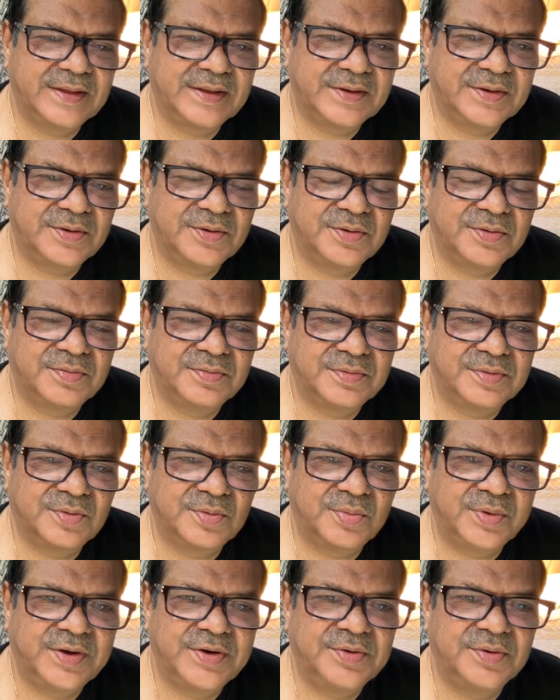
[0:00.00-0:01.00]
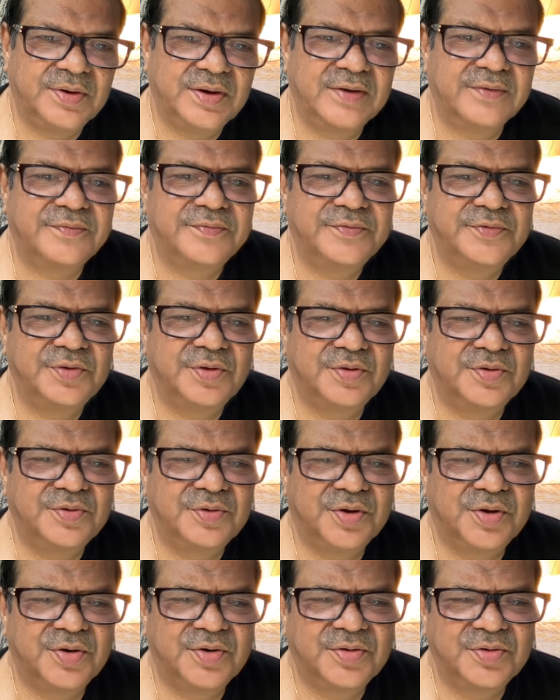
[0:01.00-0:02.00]
you know, the way you live,
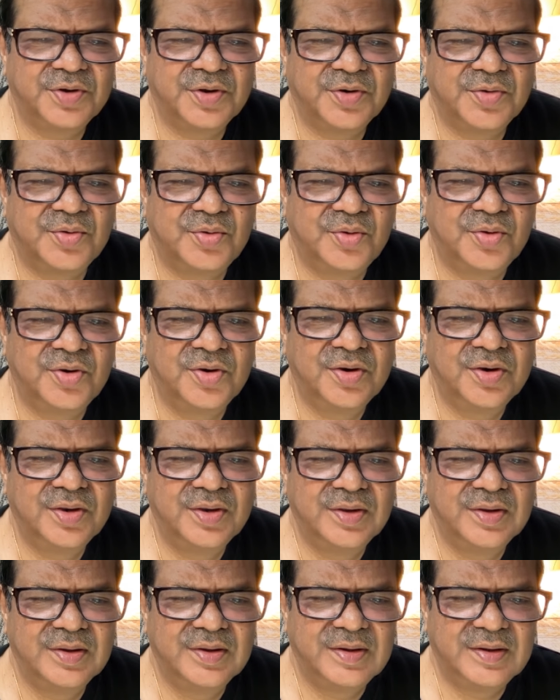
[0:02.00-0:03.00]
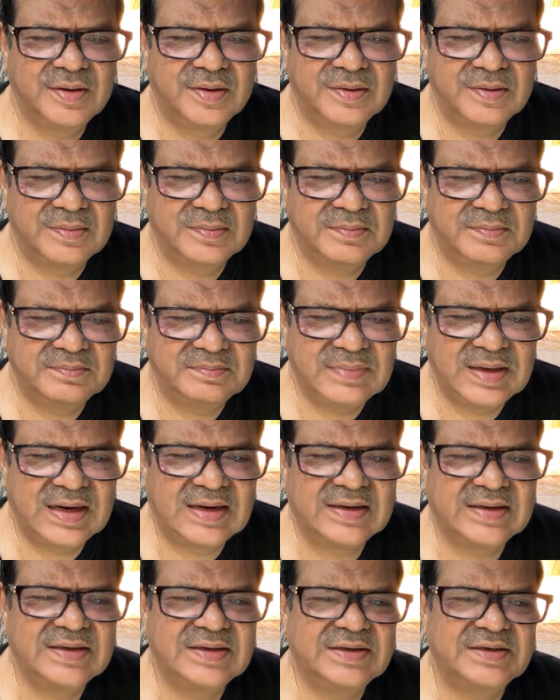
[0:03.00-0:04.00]
your whole
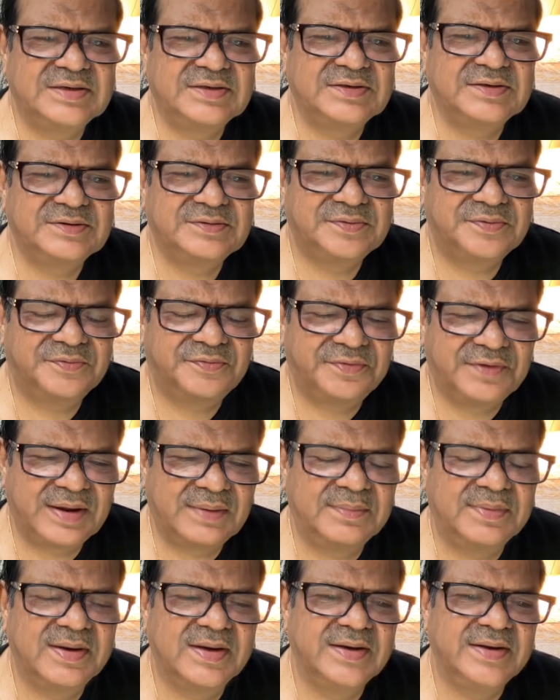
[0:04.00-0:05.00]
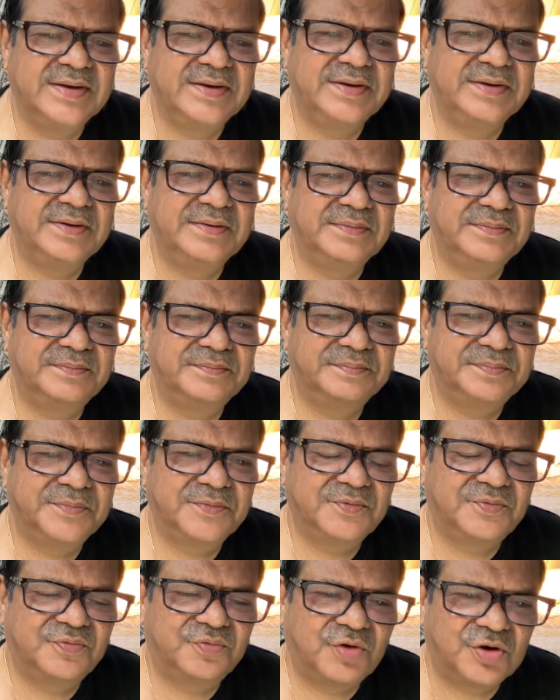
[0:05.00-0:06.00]
marriage, family,
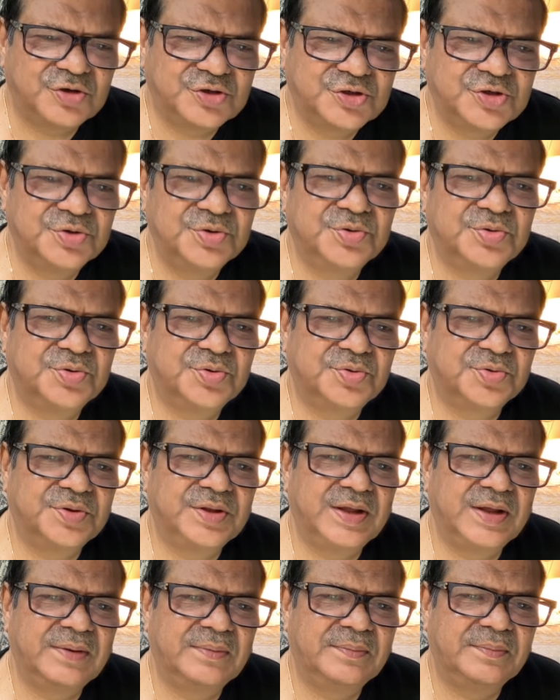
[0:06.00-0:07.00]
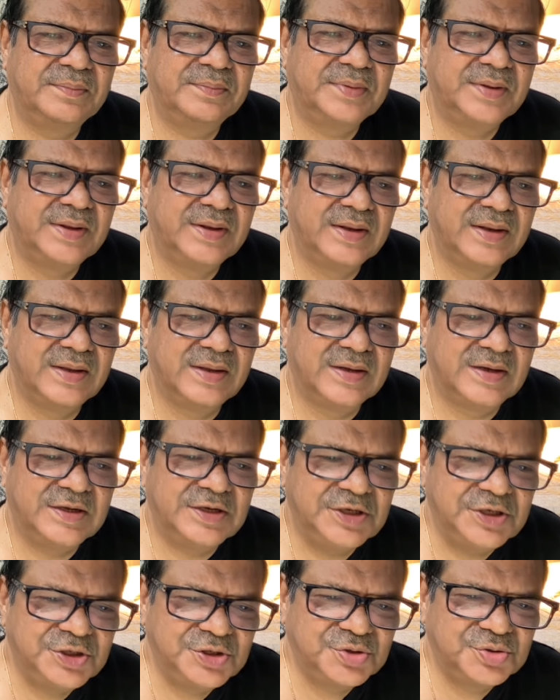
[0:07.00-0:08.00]
fortune due to them,
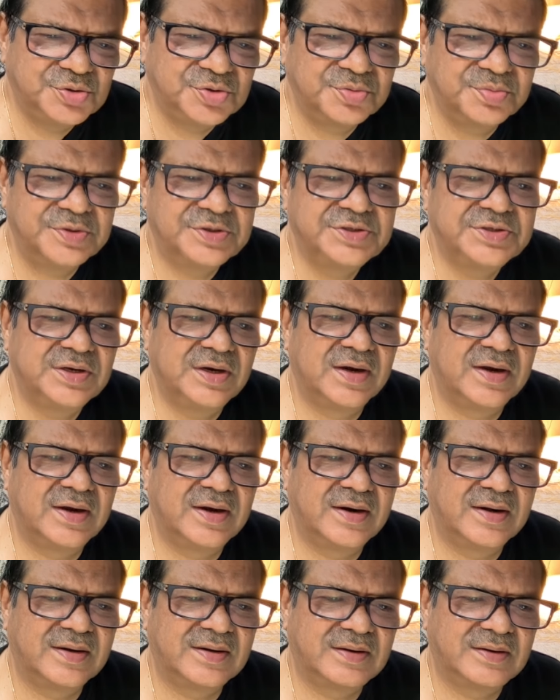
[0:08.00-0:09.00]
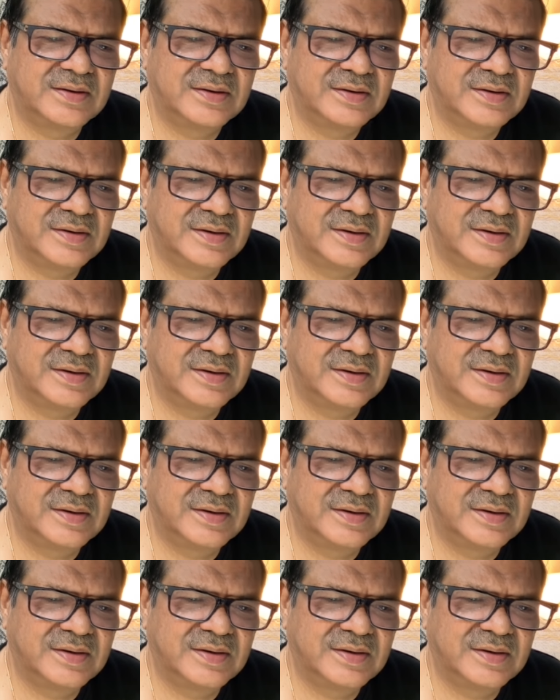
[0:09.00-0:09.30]
issues with children,